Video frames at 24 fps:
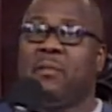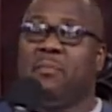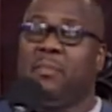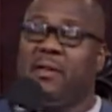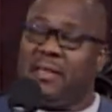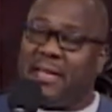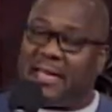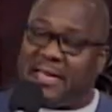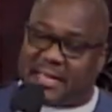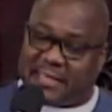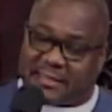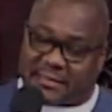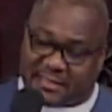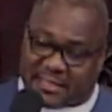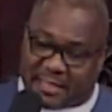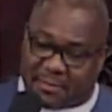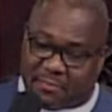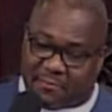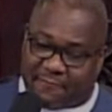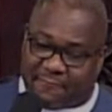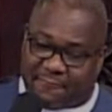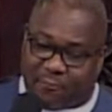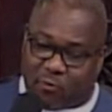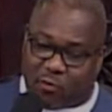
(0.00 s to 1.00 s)
But like I
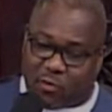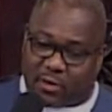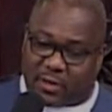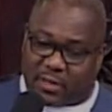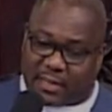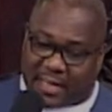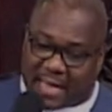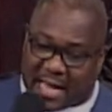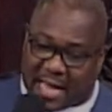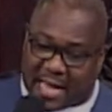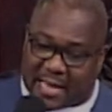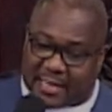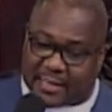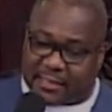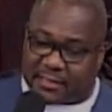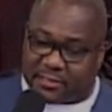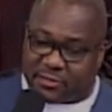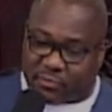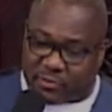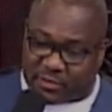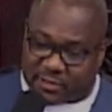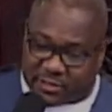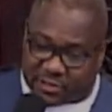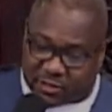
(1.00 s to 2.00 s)
said before, God
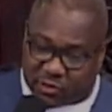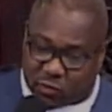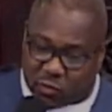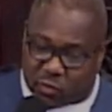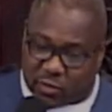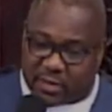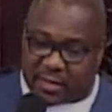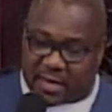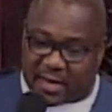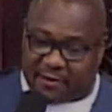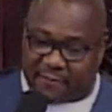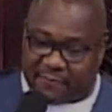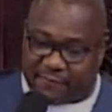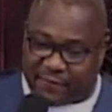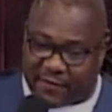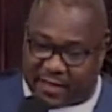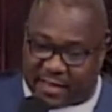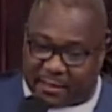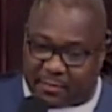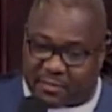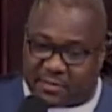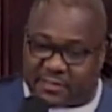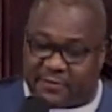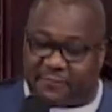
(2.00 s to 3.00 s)
is restoring our
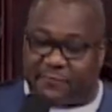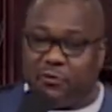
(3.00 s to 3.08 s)
families.